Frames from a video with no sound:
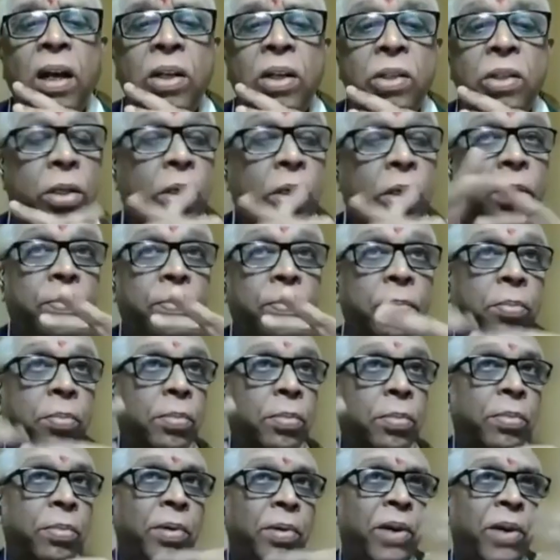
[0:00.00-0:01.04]
So
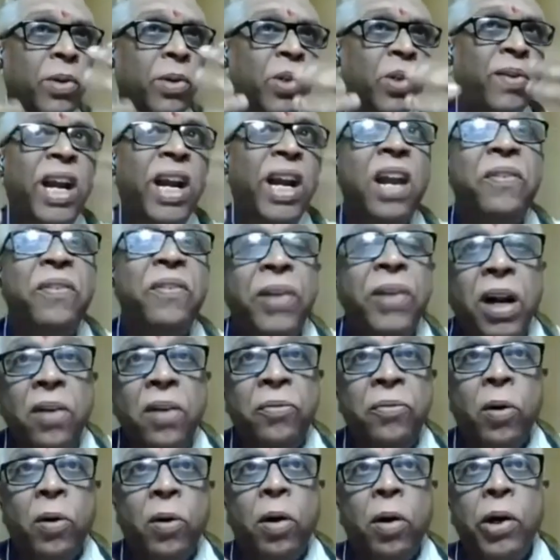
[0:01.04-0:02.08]
it was very
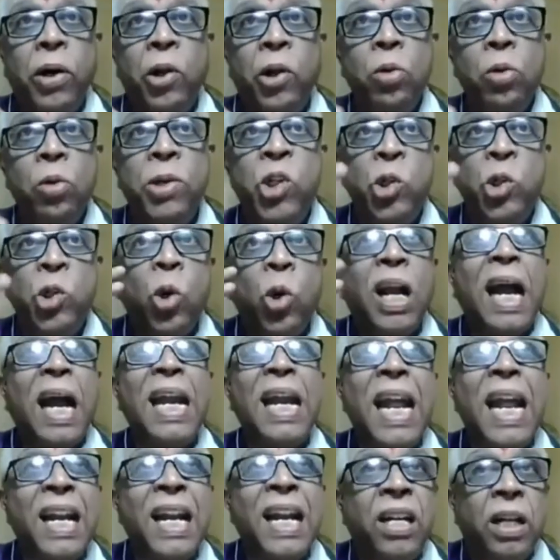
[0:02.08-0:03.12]
difficult for humans to
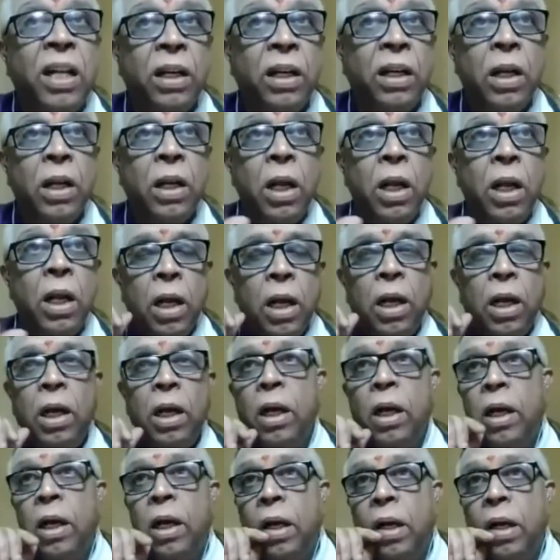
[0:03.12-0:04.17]
connect.
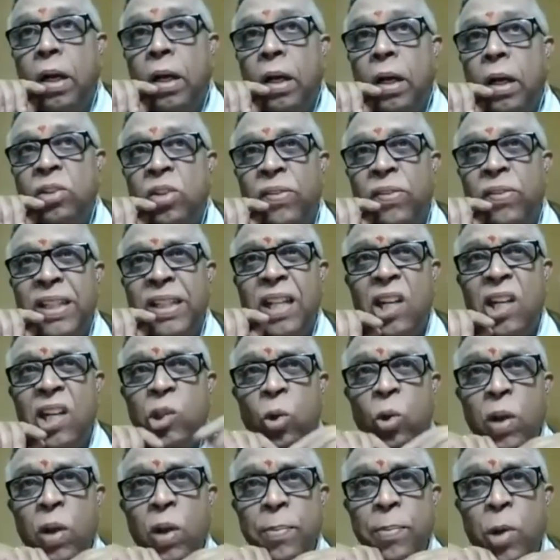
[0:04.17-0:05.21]
So when there
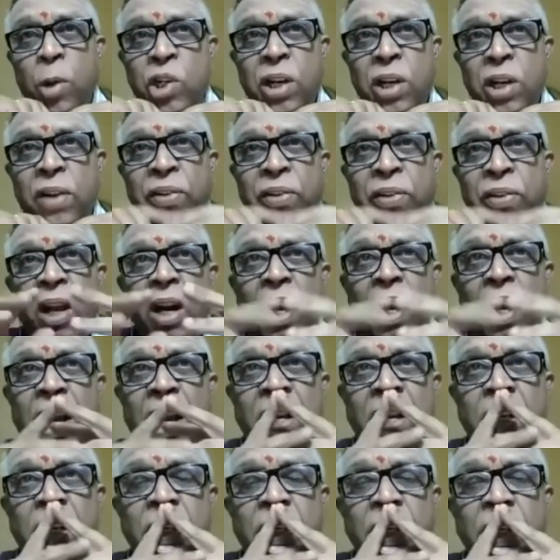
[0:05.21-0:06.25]
is no emotion, we are
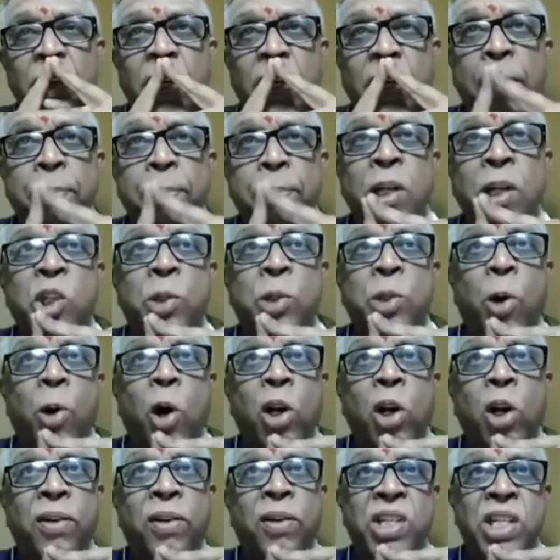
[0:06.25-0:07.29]
like Captain
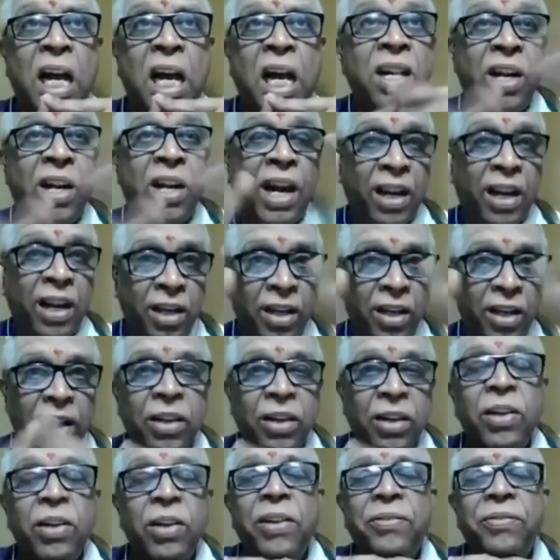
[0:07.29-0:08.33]
Spock of Star Trek.
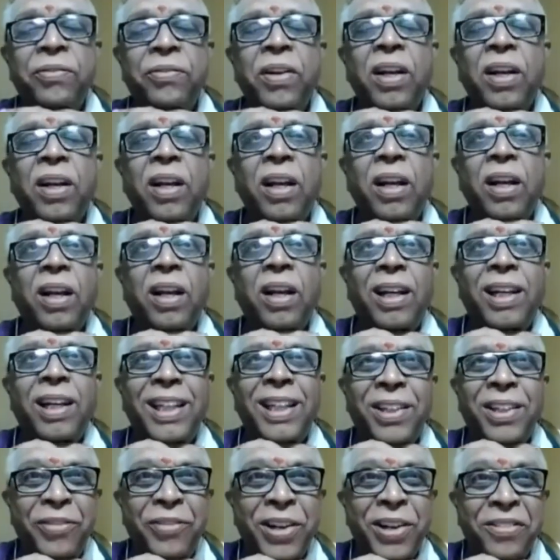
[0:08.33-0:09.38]

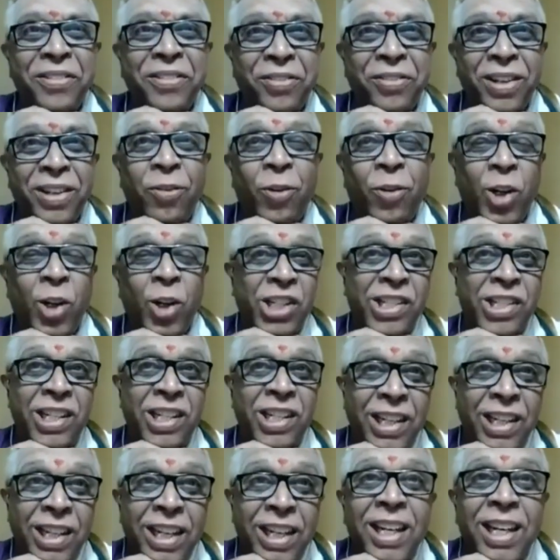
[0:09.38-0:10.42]
If you have watched
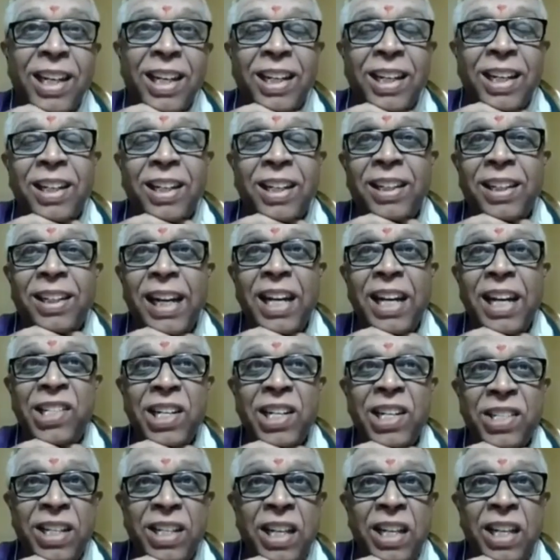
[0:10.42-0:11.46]
the
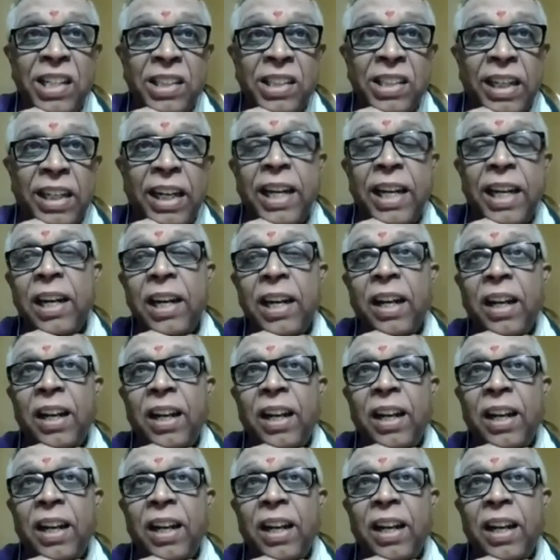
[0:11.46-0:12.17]
ancient series, right?